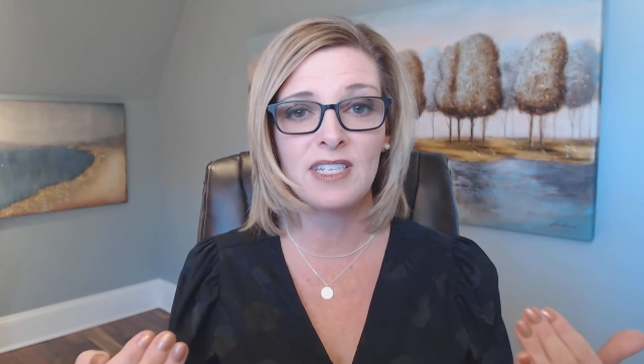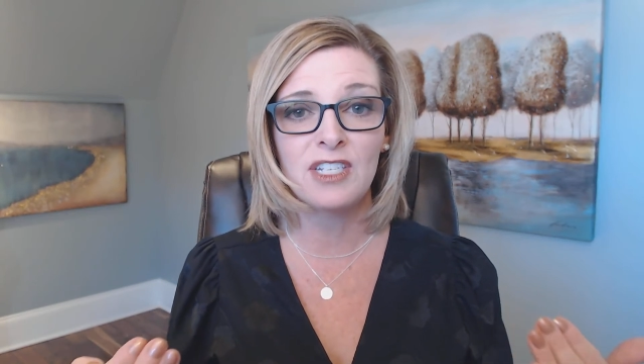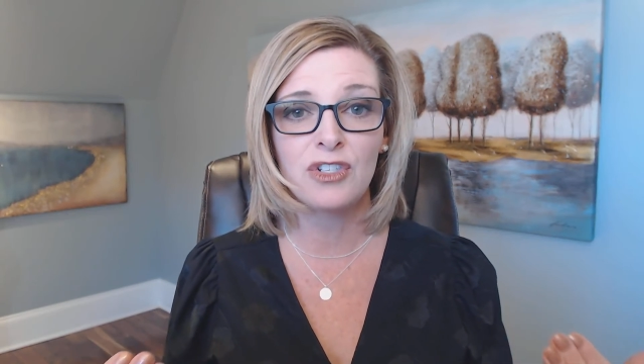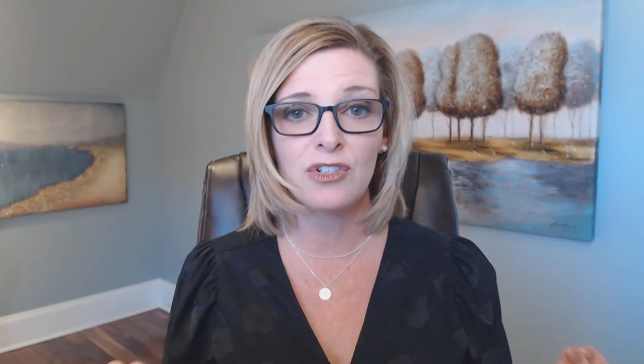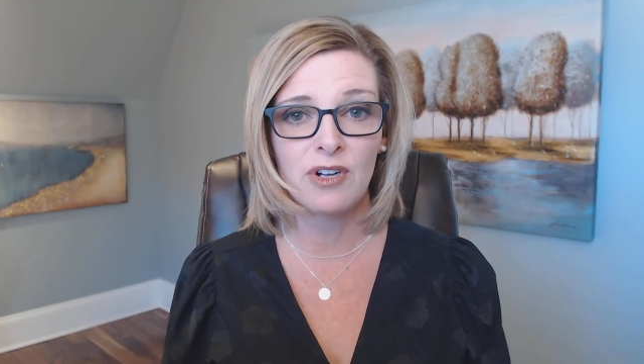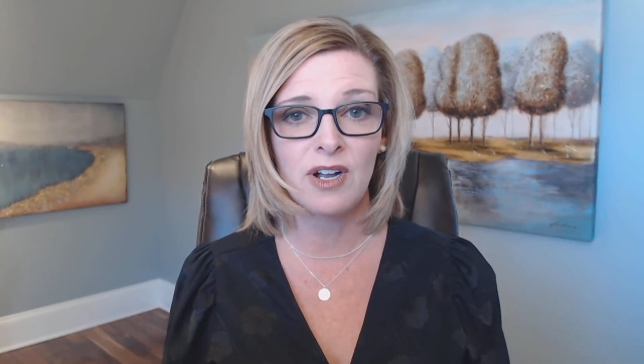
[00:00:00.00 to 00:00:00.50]
and
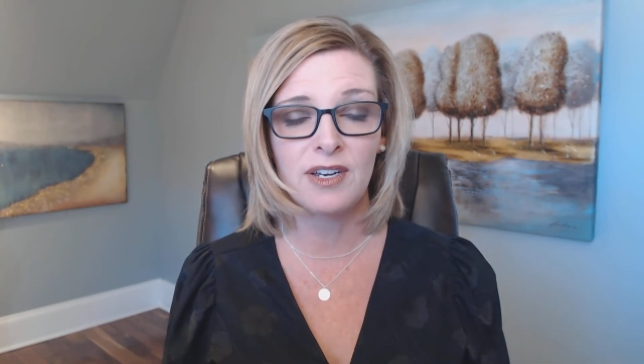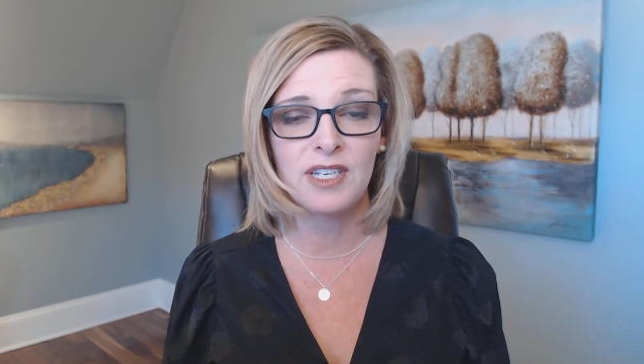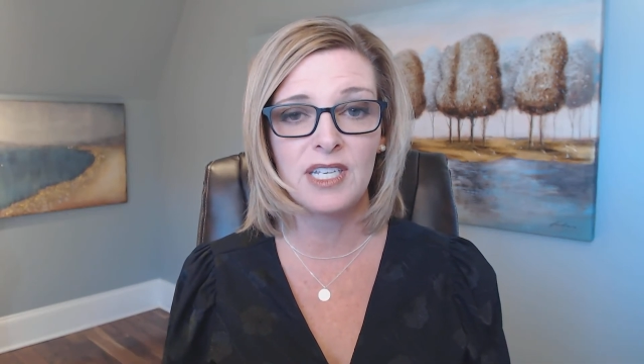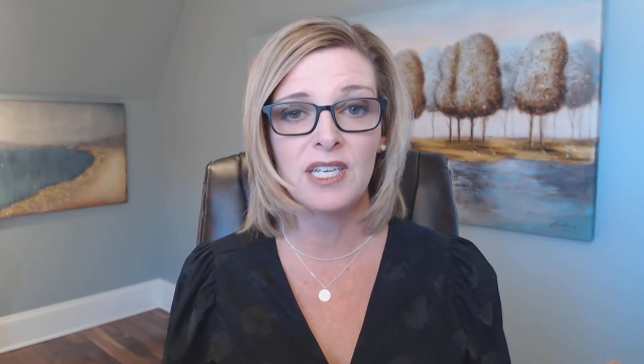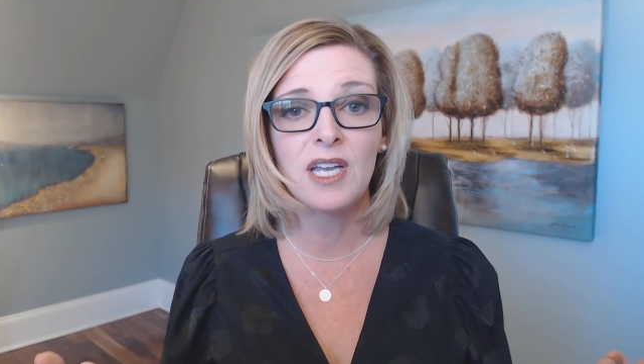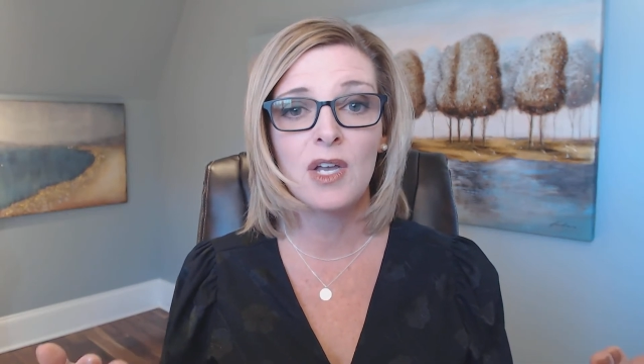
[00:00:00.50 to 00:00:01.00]
your
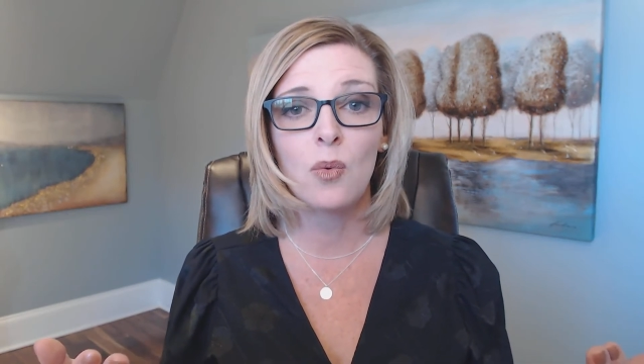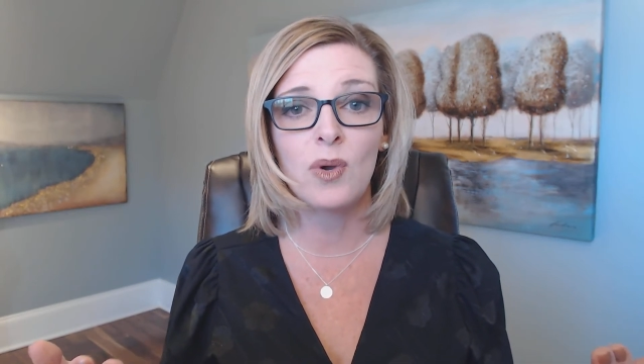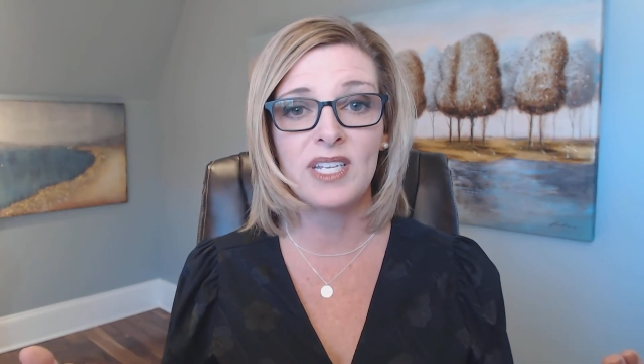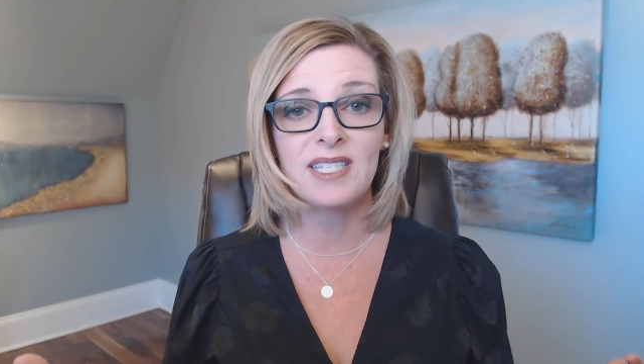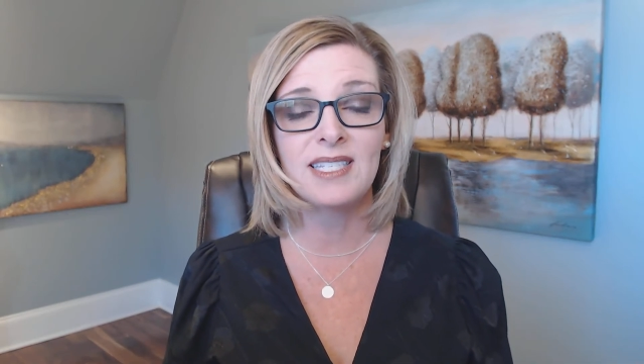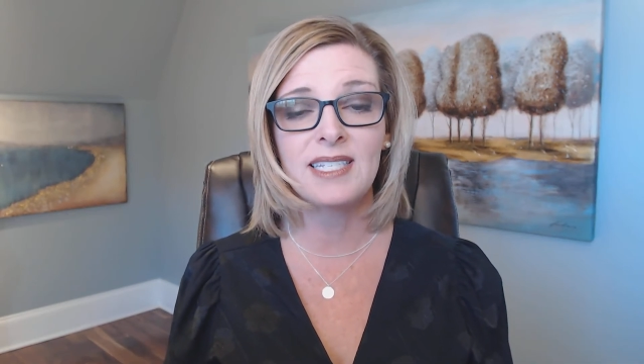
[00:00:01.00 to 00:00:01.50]
honey when
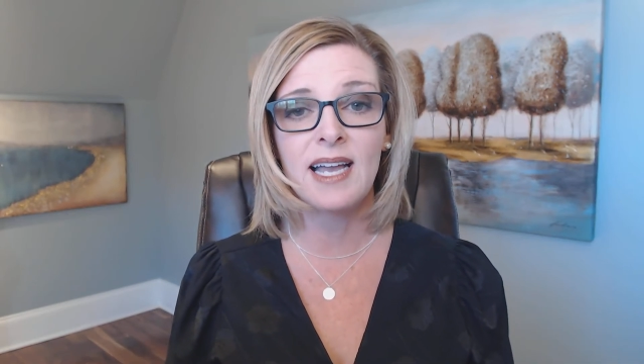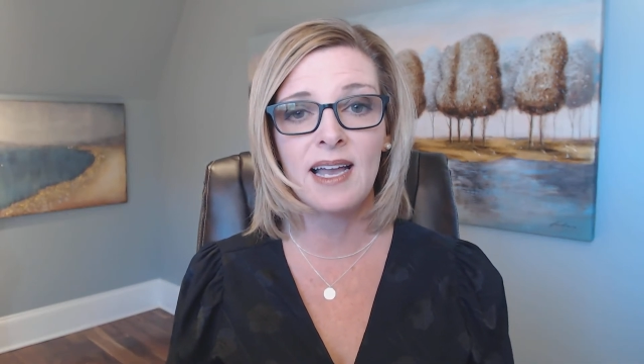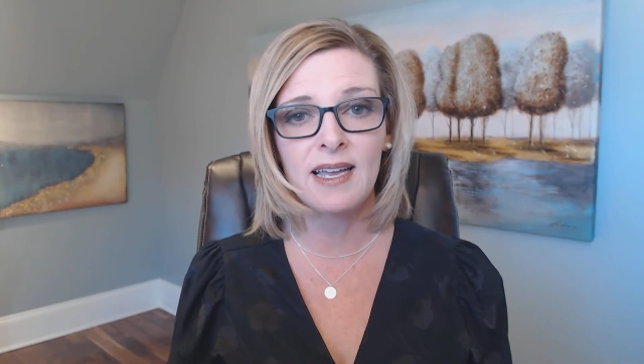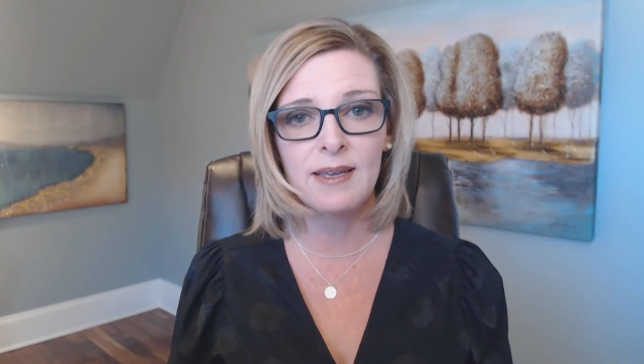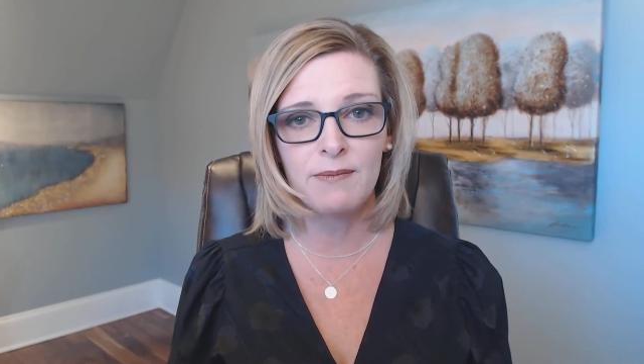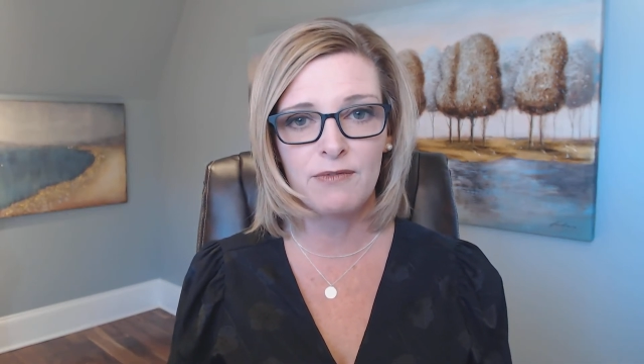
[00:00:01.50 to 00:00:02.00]
it's
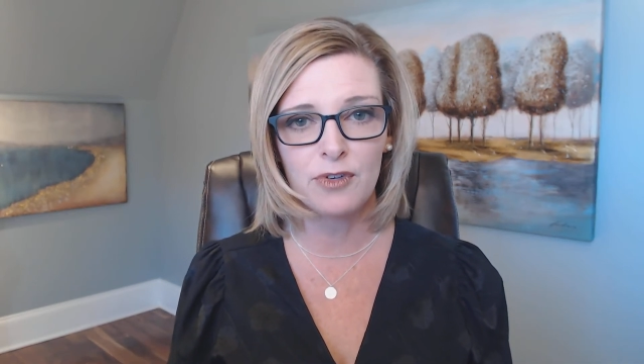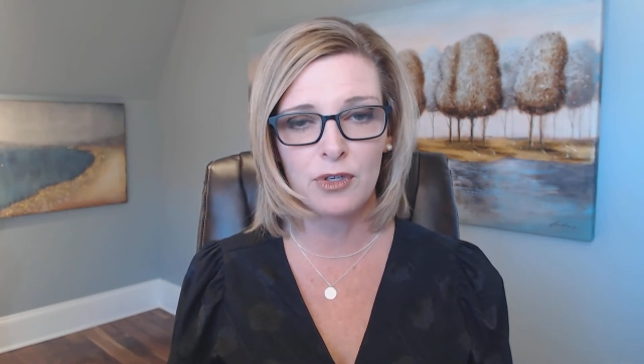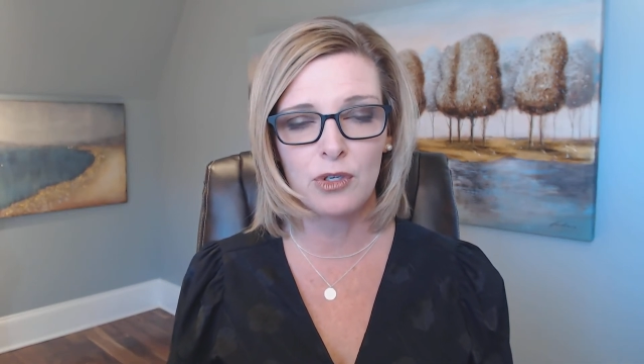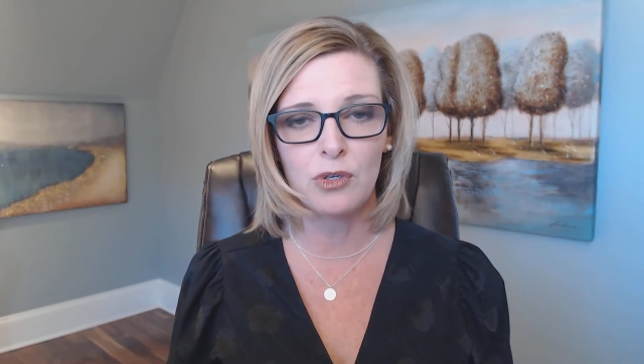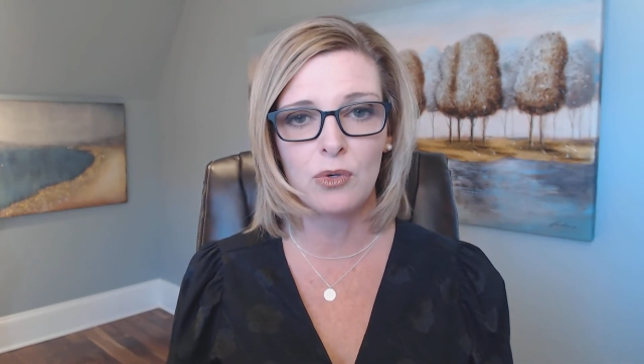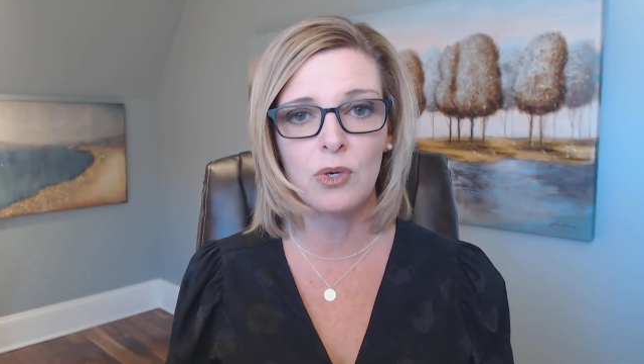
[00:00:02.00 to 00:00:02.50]
time for
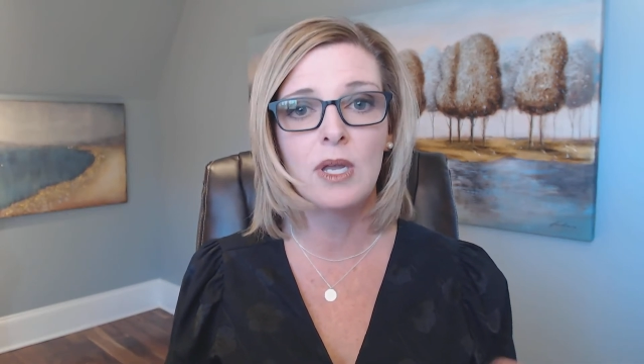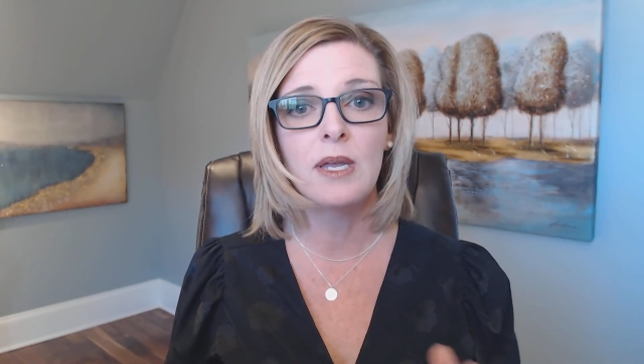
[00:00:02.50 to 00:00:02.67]
you